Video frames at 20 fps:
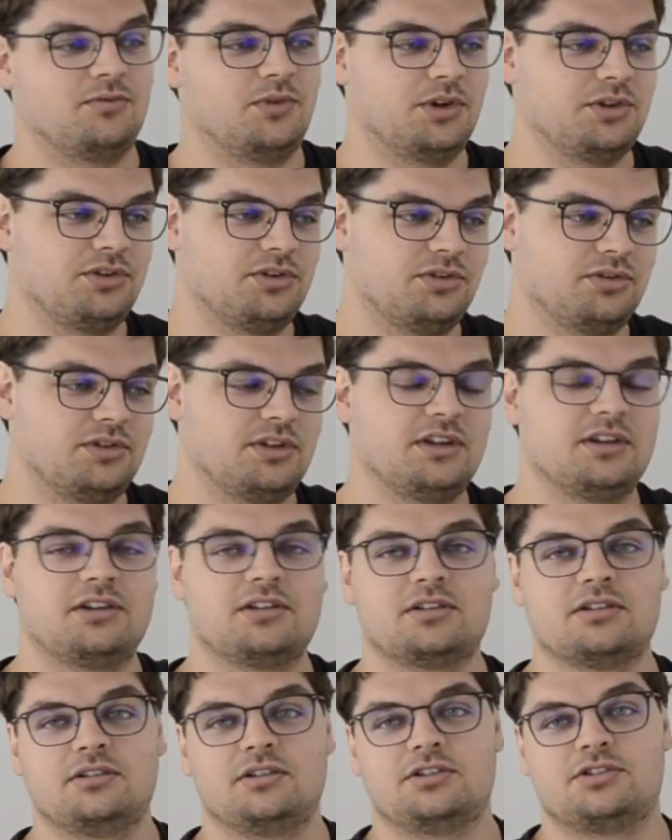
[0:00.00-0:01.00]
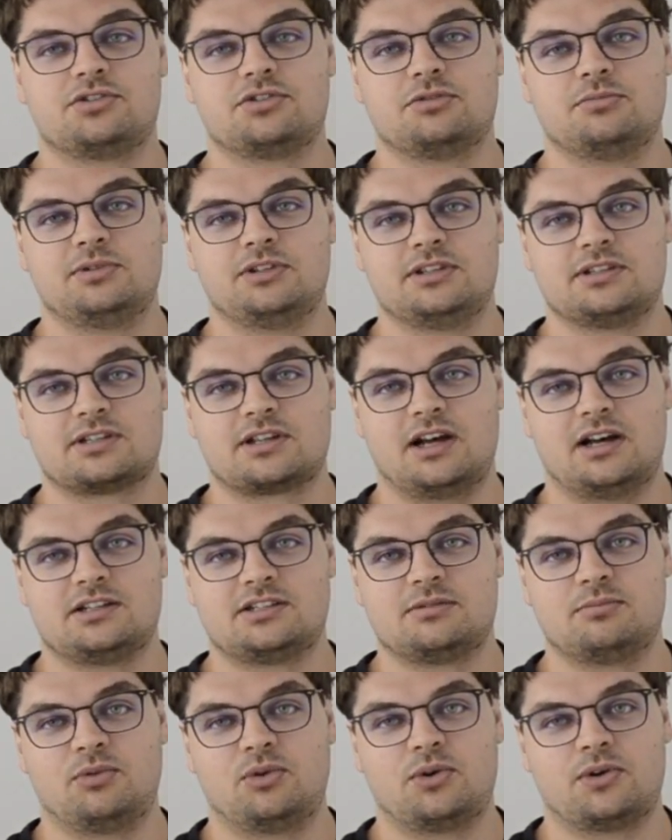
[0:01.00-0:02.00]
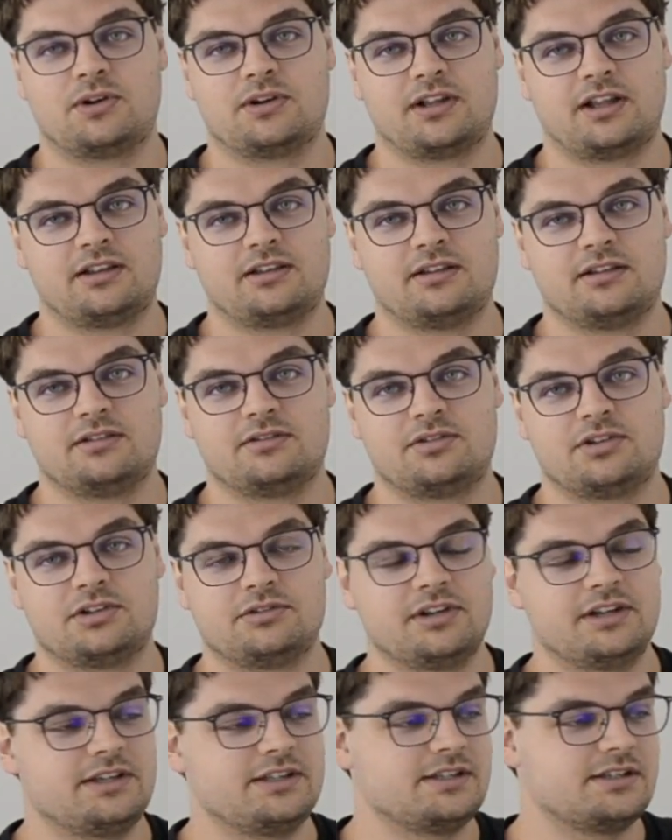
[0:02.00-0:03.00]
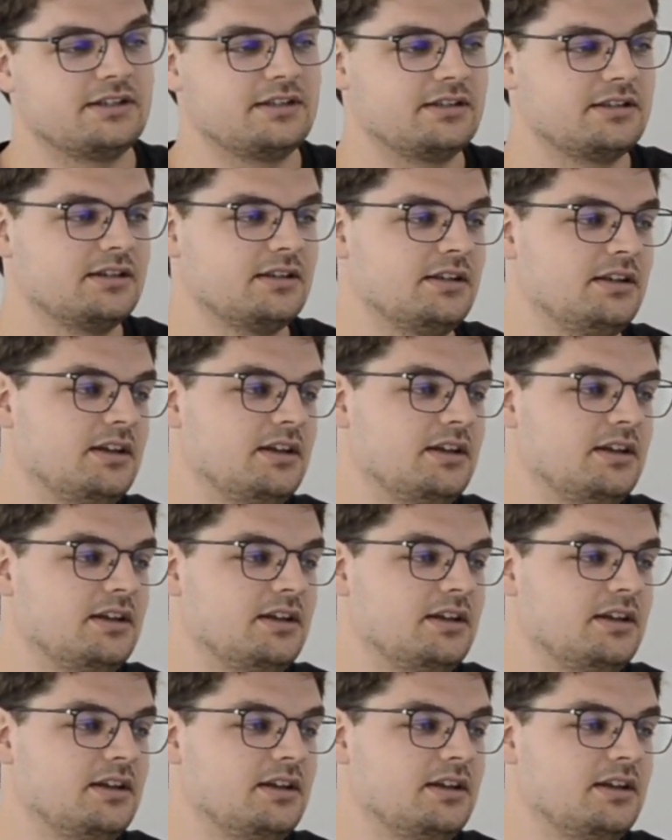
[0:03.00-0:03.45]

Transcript: what you think it should be discussed more that it really isn't,